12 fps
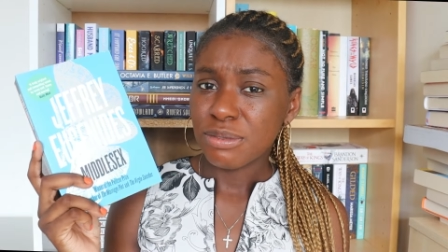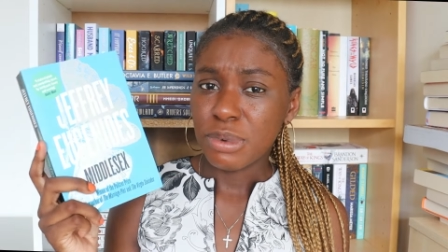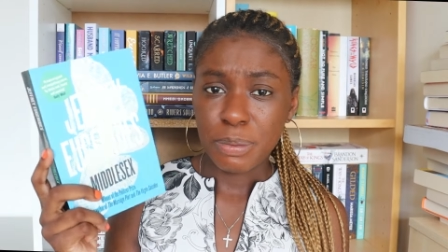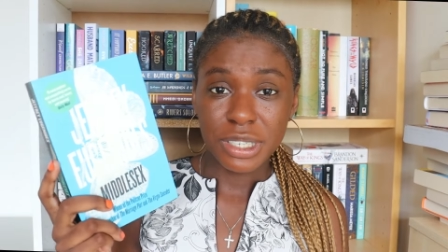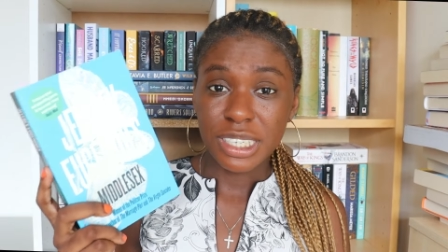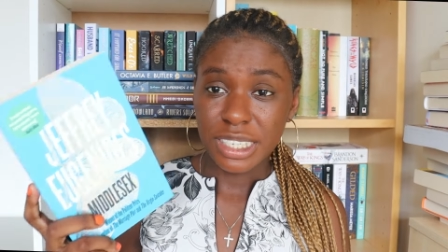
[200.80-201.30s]

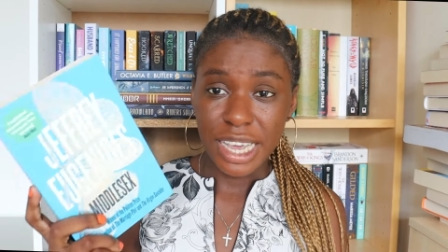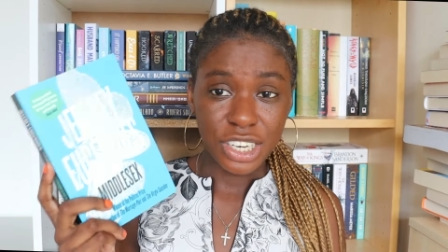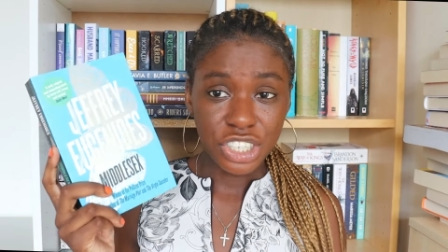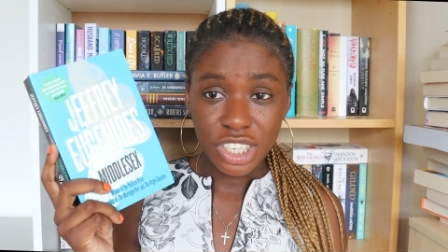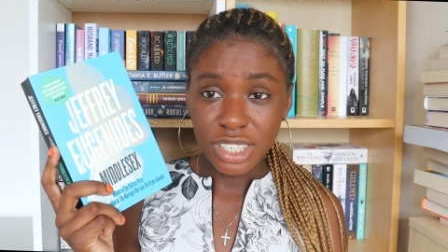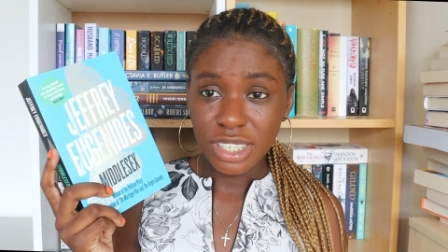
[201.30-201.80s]

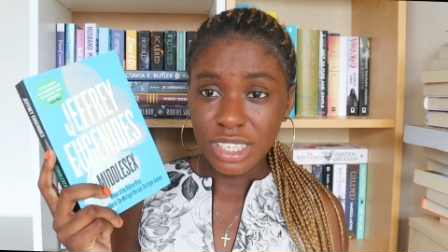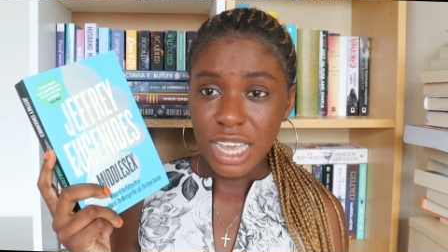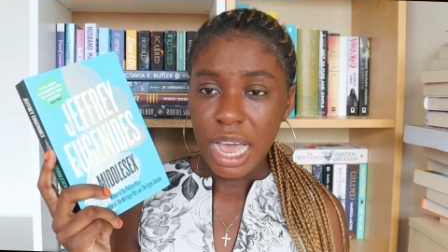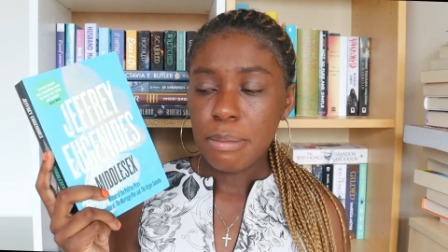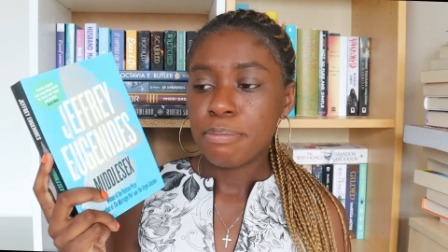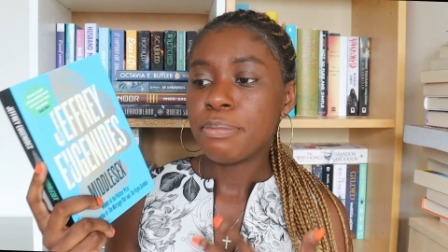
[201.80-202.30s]
representation
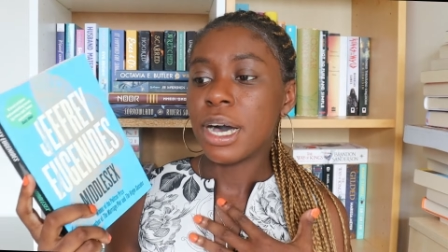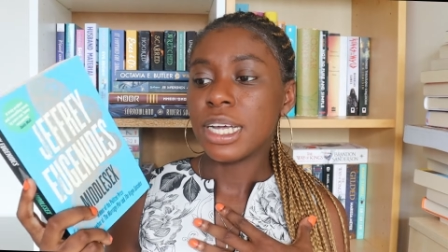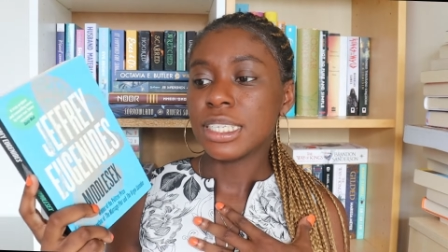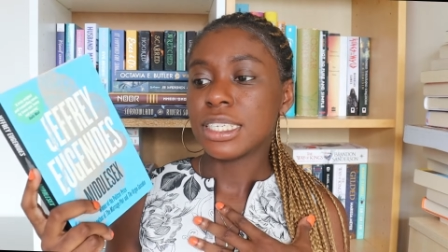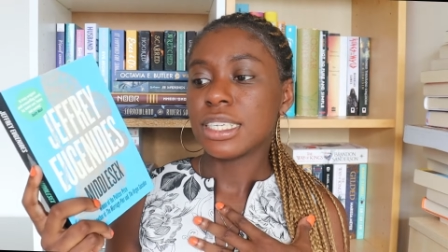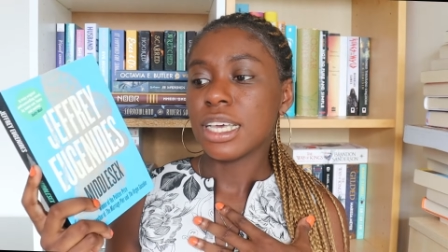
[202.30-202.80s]

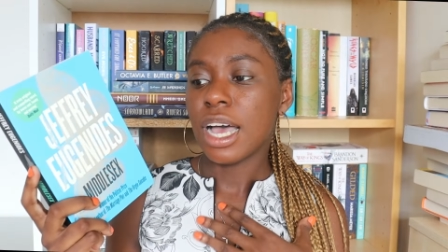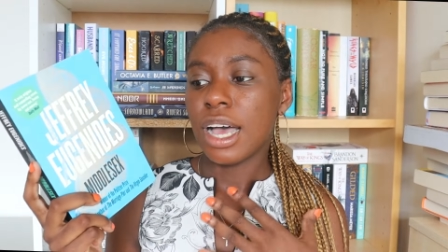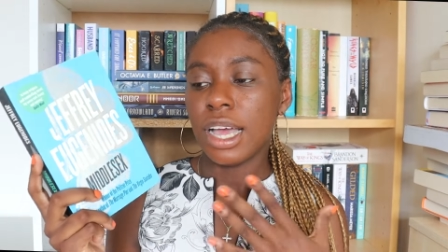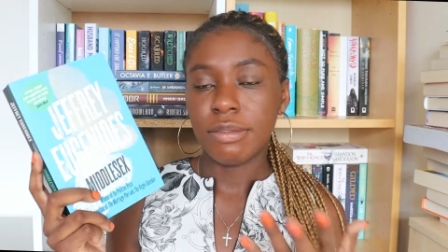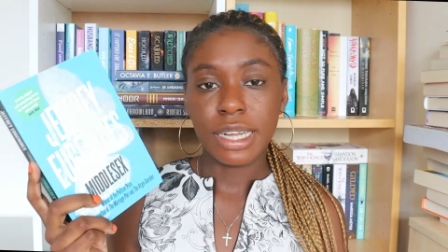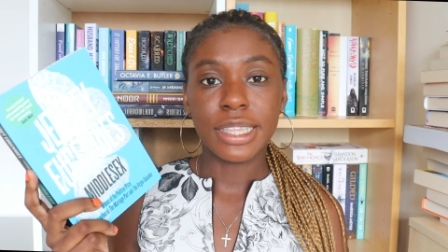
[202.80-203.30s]
but
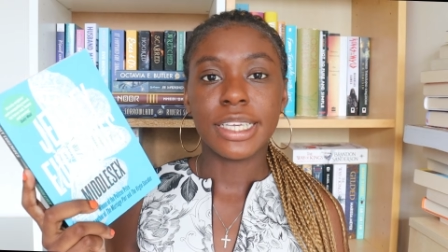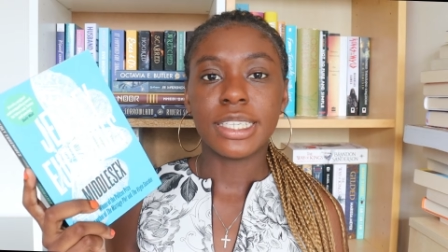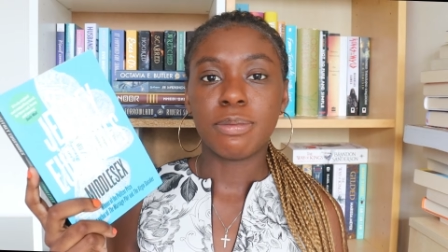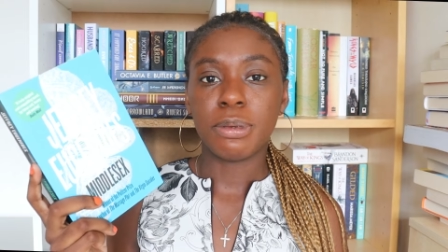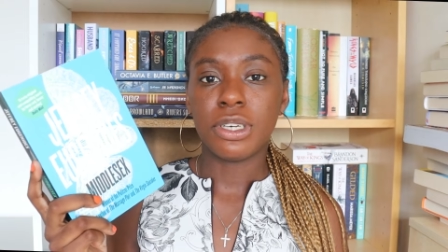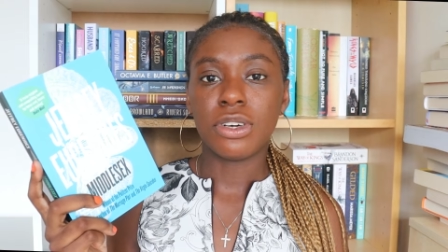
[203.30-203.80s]
I read
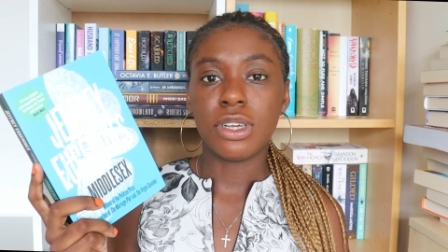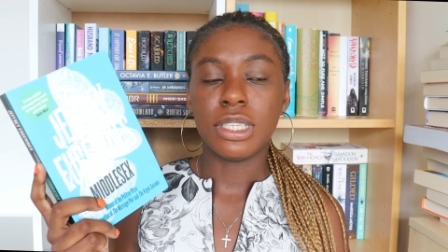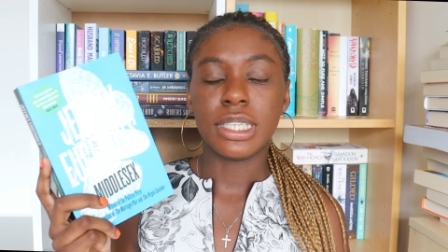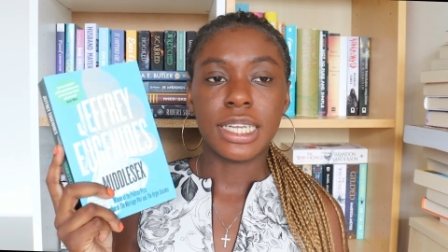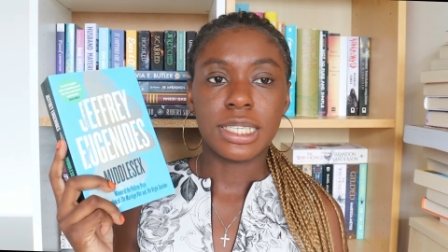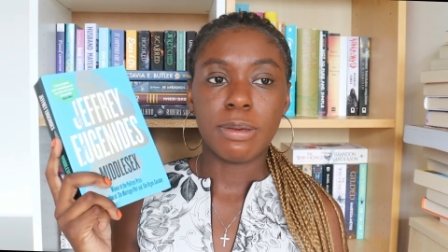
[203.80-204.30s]
this
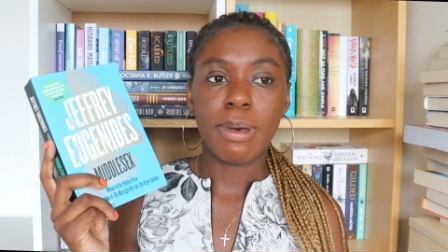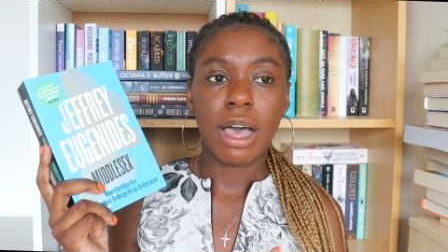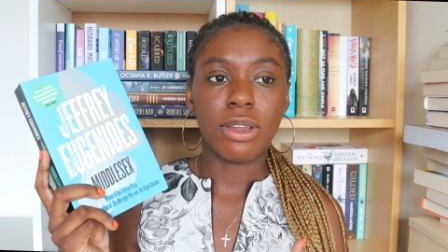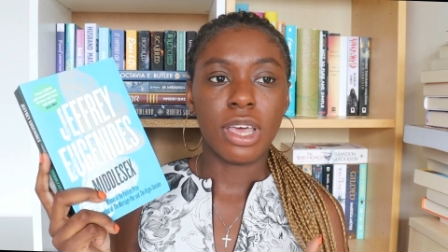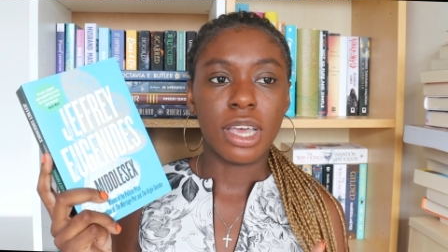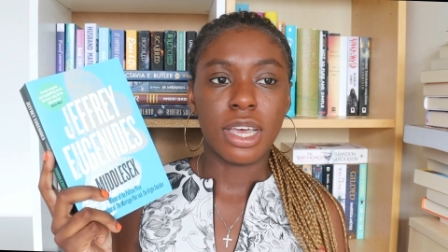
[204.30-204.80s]
because it's
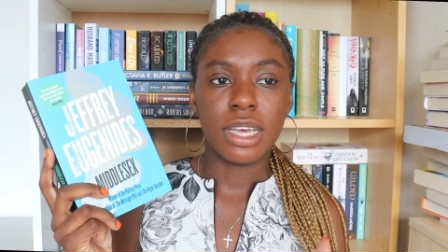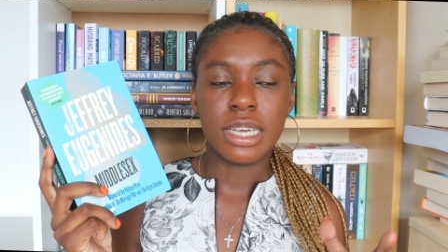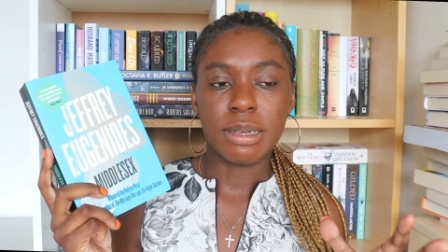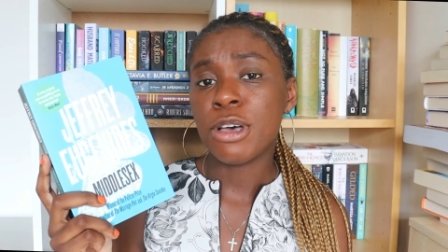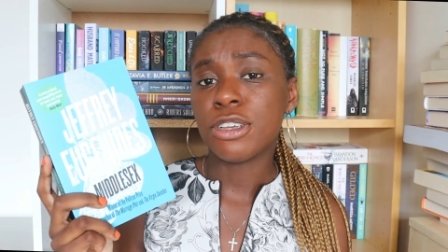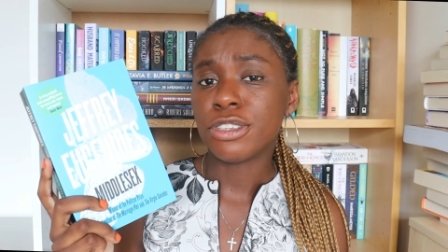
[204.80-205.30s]
about
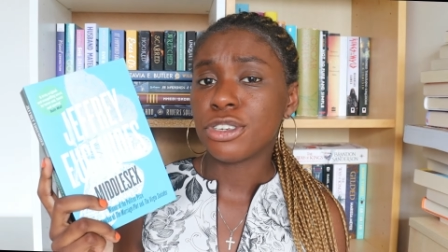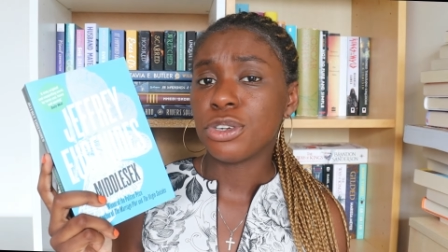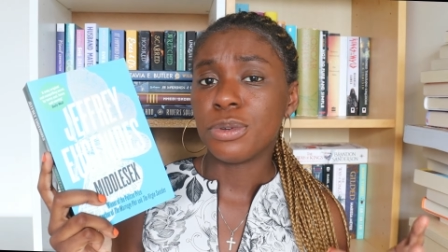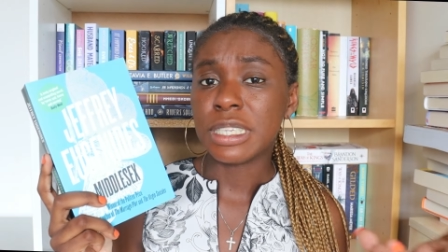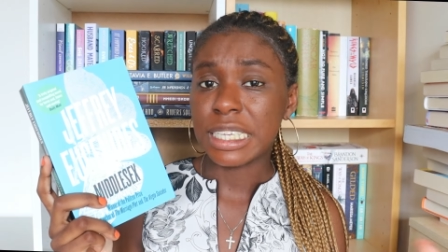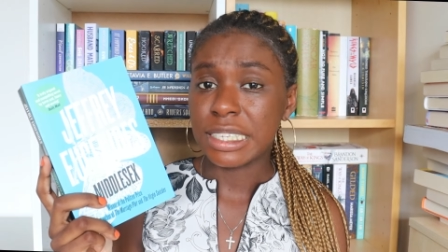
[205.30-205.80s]
a, a, person
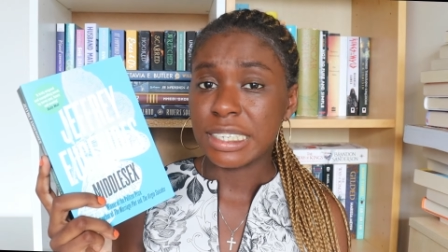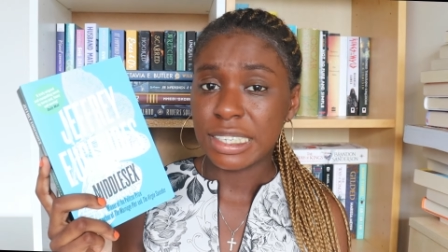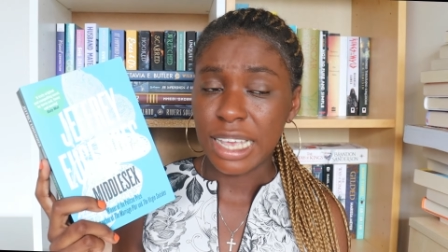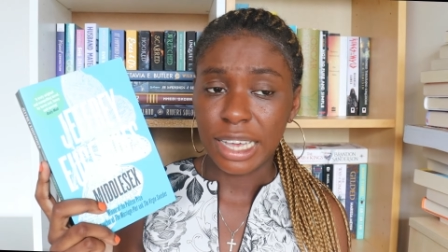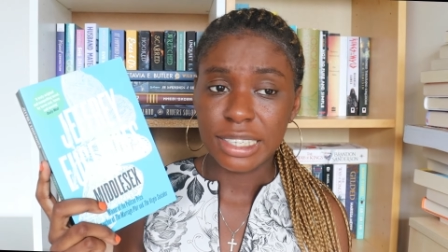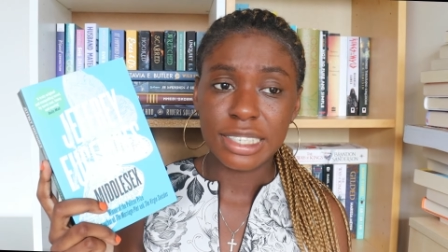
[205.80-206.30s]
who is
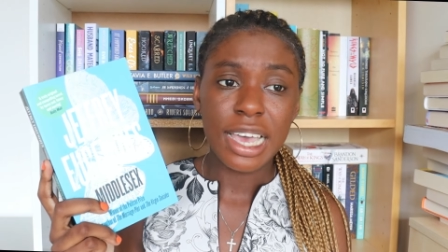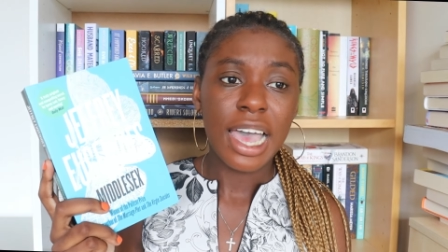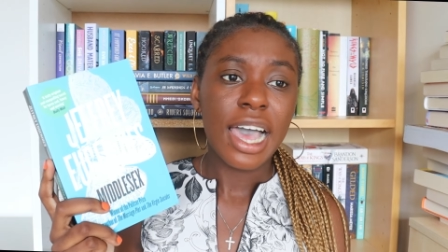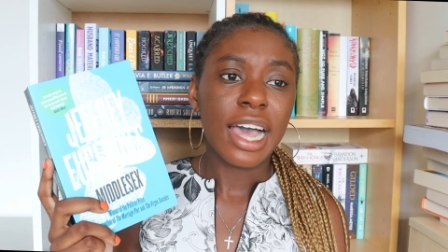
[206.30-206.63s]
intersex